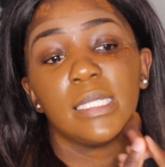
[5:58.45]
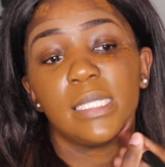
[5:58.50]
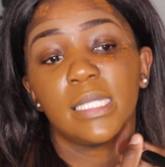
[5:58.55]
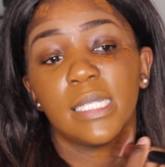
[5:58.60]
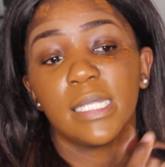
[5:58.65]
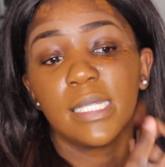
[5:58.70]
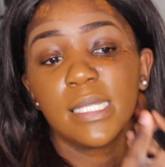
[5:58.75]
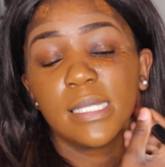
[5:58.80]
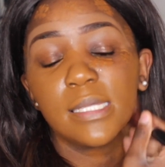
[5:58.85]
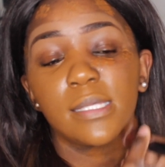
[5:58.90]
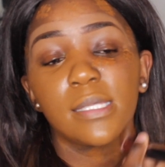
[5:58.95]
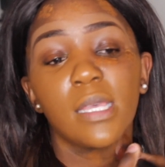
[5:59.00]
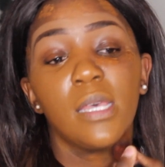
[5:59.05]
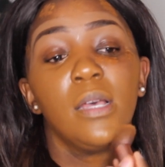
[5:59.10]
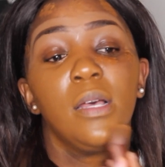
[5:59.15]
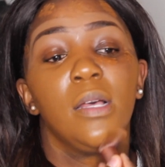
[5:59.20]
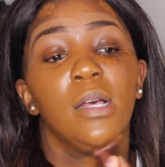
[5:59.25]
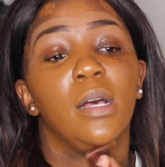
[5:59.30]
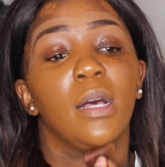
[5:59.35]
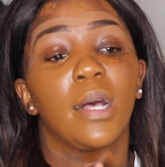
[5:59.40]
his
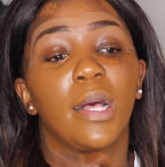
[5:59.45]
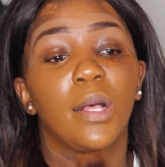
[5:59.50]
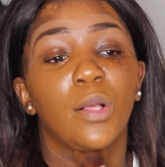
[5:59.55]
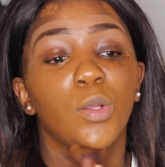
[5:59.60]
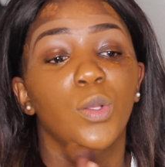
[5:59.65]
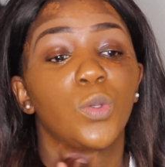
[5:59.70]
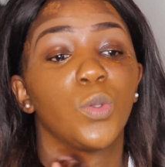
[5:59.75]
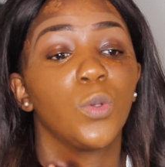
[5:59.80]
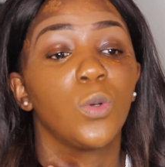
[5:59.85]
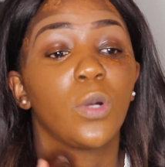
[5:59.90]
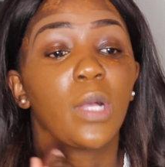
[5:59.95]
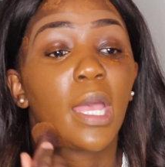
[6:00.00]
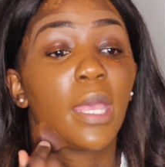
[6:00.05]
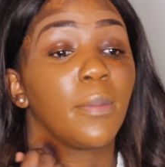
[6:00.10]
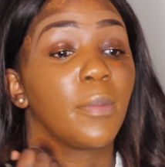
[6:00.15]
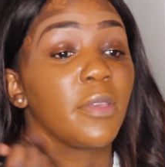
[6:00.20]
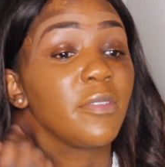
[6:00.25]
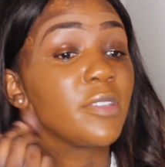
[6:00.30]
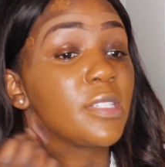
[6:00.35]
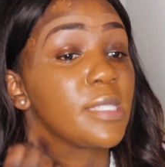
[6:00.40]
uncle
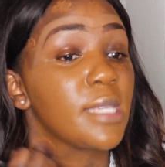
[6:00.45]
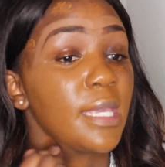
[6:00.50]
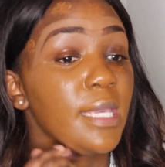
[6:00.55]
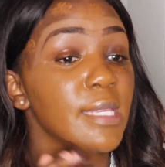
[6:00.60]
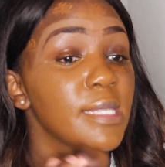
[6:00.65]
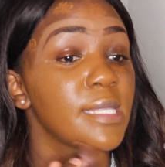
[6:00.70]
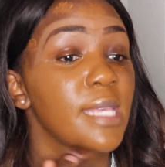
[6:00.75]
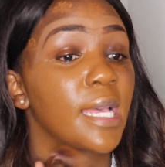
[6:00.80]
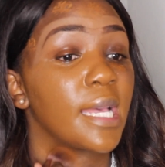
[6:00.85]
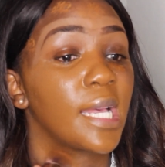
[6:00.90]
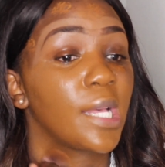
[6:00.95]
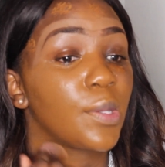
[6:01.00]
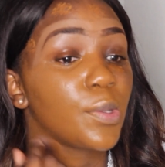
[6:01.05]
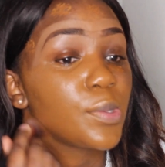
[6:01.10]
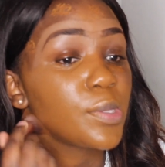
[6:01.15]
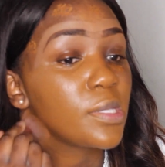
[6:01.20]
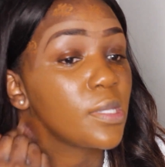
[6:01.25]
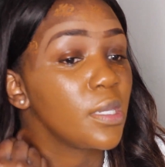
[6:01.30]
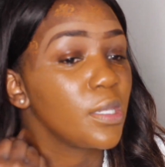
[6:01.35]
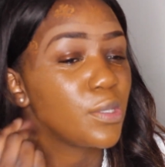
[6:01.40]
came over to his
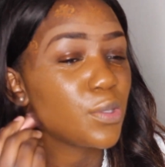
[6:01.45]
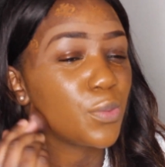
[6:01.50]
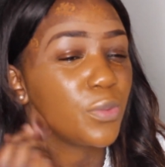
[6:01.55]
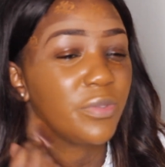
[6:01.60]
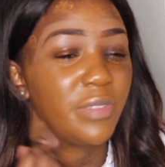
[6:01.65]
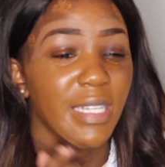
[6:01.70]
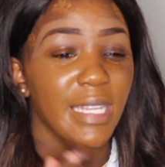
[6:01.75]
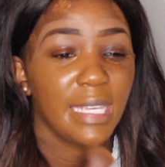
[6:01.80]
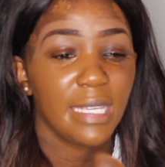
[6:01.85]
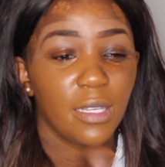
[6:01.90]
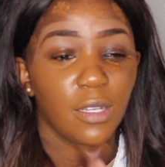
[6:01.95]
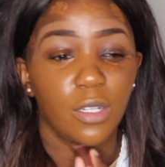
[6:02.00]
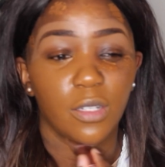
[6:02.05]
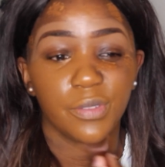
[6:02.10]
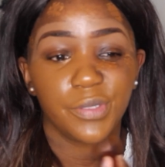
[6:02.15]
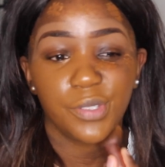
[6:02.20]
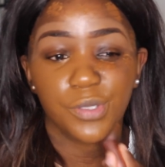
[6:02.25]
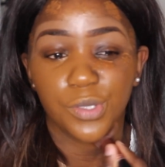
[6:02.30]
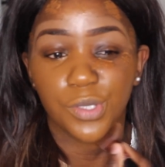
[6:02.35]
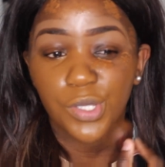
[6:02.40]
house sort of late
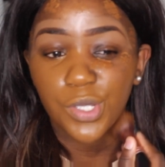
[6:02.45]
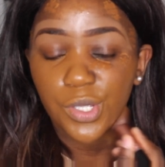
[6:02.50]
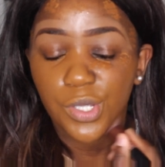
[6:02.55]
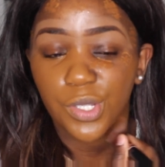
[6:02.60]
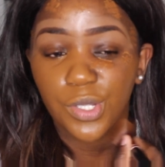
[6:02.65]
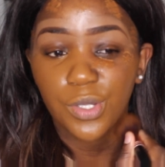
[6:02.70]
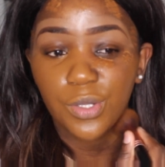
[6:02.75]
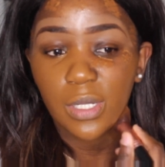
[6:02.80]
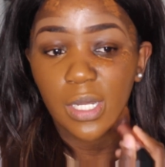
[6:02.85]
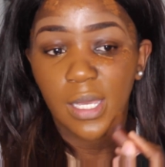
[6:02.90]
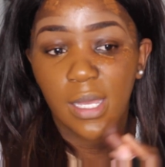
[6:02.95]
afternoon,